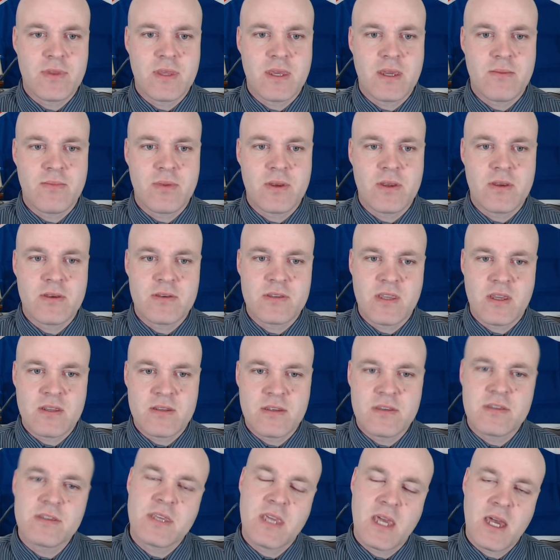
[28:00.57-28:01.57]
there because I
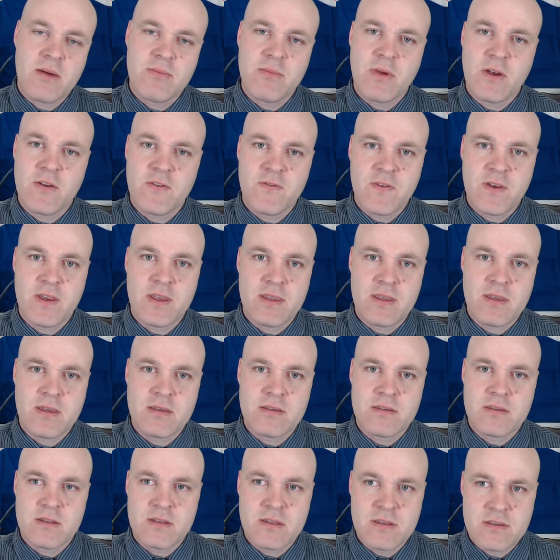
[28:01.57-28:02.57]
discount my
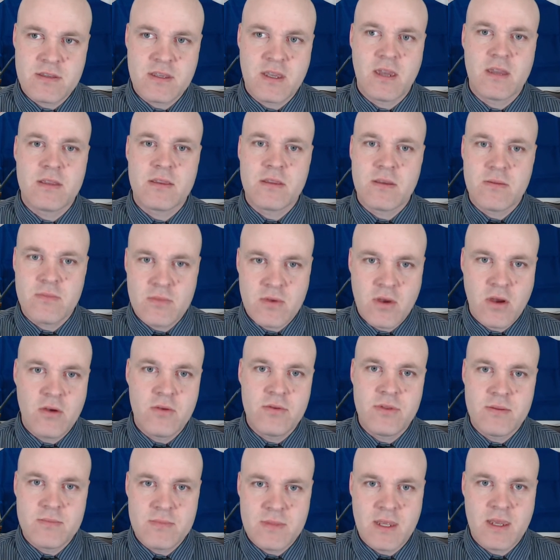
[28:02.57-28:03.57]
feelings and discount them,
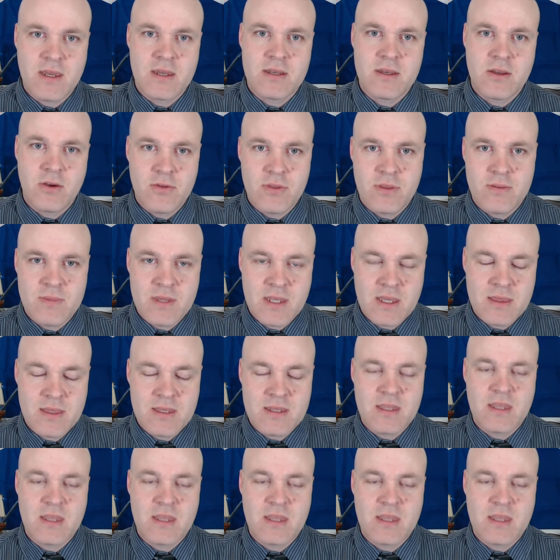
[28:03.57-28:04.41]
hold them down, then